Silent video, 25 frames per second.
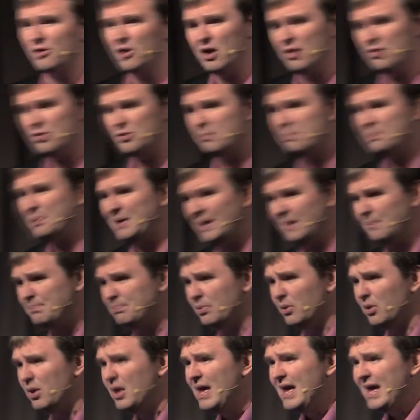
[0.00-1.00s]
other
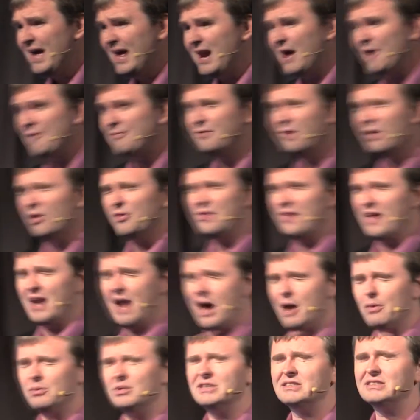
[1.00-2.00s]
people and I felt that
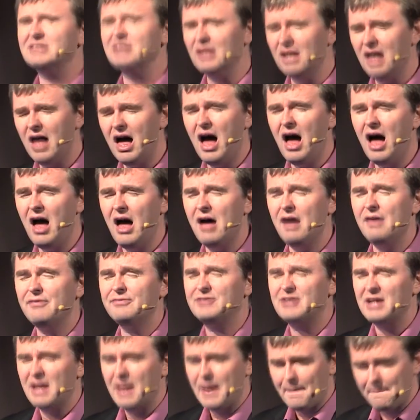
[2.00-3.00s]
I was
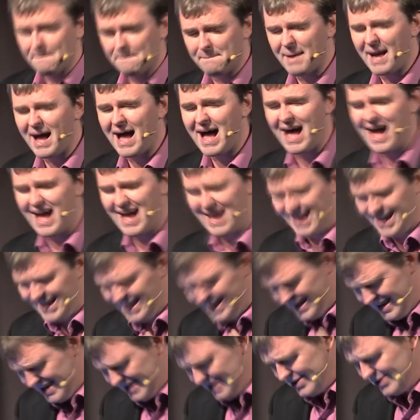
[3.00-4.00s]
loved by
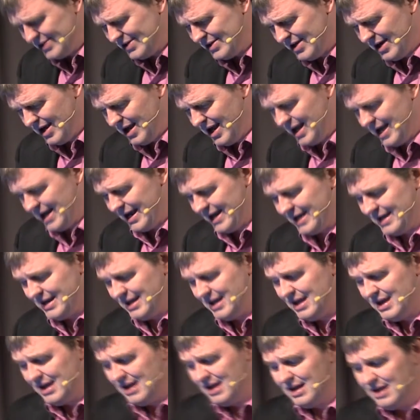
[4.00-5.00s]
God.
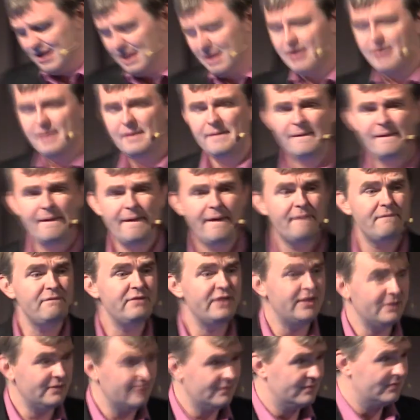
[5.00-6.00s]
And
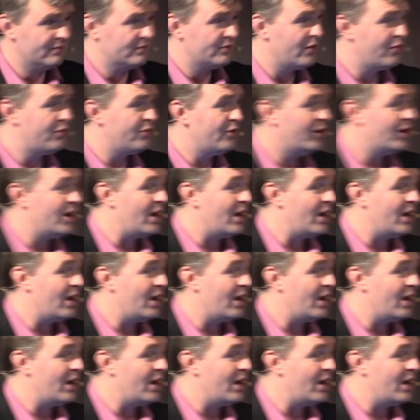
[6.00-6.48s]
then the third